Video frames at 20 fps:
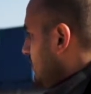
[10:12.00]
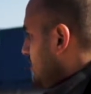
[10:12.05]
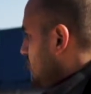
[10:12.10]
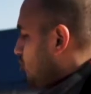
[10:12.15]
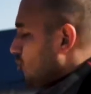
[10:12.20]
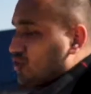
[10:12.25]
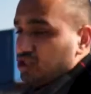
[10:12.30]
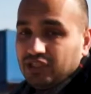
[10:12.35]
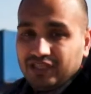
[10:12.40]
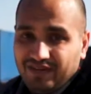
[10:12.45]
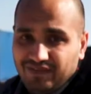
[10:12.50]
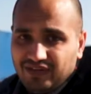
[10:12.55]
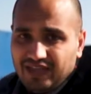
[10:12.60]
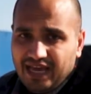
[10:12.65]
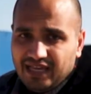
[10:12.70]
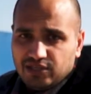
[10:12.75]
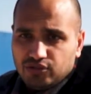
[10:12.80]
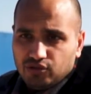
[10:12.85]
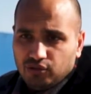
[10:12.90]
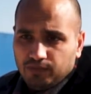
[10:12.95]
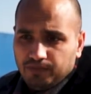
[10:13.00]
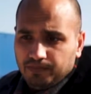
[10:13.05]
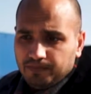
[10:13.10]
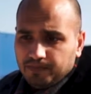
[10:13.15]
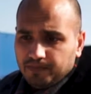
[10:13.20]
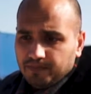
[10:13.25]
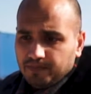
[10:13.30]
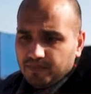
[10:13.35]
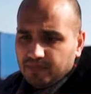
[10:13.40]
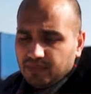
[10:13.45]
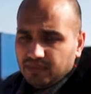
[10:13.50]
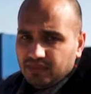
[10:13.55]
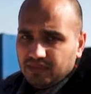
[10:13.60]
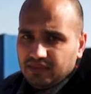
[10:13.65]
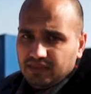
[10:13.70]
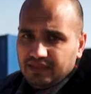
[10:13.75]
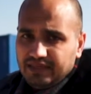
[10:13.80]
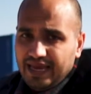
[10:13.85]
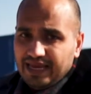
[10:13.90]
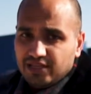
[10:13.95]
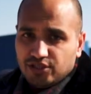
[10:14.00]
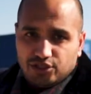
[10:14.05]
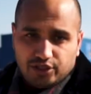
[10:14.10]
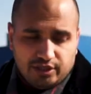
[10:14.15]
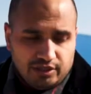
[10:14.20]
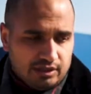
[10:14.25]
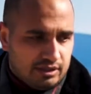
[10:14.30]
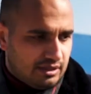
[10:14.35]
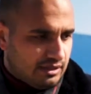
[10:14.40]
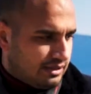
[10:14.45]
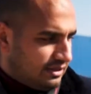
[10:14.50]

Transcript: Just to give you the heads up, the engine